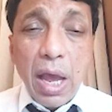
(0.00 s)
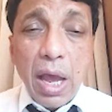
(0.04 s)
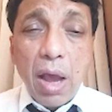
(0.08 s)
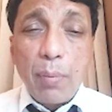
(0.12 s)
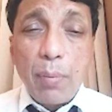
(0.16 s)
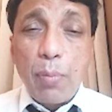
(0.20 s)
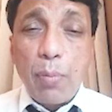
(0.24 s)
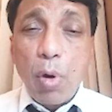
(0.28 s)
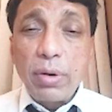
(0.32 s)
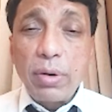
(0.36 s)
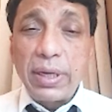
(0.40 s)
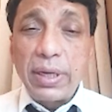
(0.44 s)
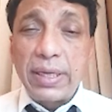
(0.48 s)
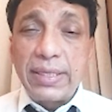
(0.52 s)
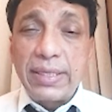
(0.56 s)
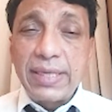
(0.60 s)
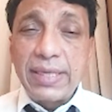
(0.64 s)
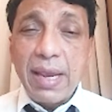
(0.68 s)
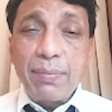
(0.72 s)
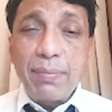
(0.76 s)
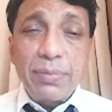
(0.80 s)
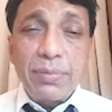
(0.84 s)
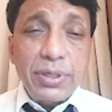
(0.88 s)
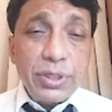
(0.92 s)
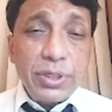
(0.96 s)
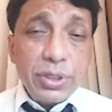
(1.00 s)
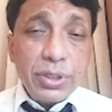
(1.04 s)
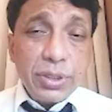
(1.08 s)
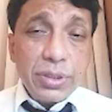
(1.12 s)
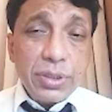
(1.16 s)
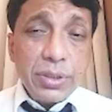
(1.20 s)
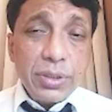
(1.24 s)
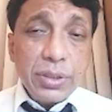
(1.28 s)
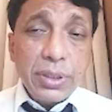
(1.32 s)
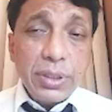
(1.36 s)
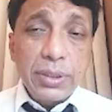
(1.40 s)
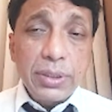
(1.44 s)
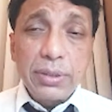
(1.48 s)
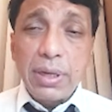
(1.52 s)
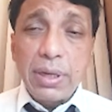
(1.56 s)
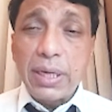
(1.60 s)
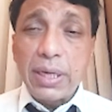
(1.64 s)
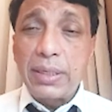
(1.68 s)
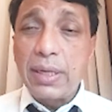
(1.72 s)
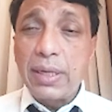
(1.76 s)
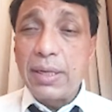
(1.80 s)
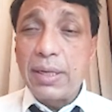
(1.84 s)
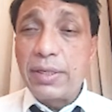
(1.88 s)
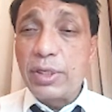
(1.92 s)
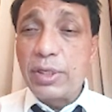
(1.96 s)
Upon examination, the
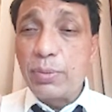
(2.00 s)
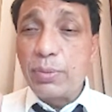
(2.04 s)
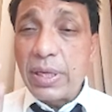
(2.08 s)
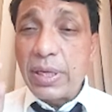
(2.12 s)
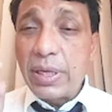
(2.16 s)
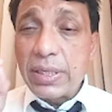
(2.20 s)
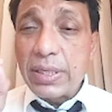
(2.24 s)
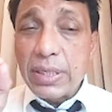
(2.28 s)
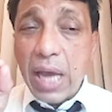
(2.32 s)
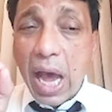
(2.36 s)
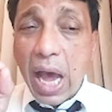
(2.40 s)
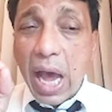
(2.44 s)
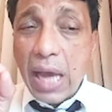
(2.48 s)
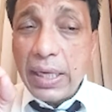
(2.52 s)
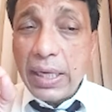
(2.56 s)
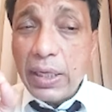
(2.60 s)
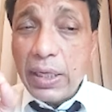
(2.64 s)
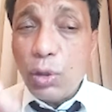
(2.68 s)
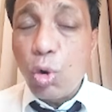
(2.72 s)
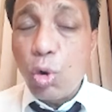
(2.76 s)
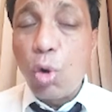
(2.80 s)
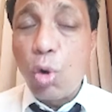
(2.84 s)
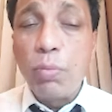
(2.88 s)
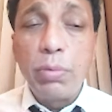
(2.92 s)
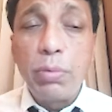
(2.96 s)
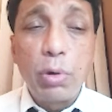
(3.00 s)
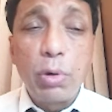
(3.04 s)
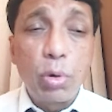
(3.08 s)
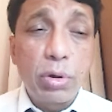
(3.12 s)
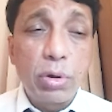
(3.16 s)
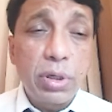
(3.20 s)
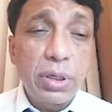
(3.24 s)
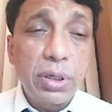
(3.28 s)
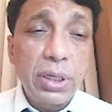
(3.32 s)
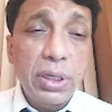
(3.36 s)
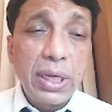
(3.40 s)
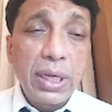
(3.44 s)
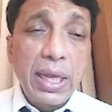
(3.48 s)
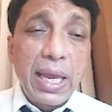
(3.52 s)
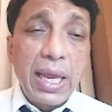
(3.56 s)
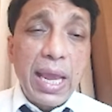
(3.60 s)
retina displays a honeycomb look